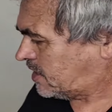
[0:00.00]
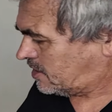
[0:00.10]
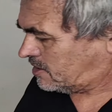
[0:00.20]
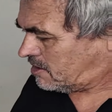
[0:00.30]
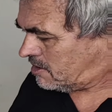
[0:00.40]

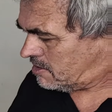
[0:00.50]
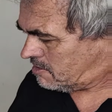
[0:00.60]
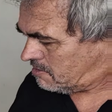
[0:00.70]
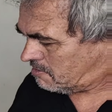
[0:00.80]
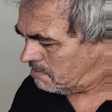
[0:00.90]
down the
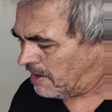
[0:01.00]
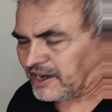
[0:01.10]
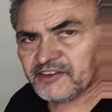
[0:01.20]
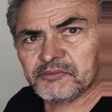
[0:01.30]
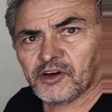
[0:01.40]

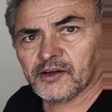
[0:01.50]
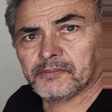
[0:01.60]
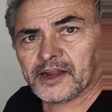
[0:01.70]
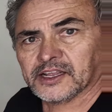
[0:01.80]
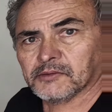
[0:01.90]
back of my
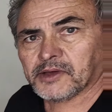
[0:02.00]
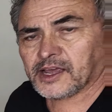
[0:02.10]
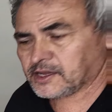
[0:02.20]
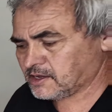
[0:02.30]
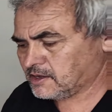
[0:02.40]
pannier bag.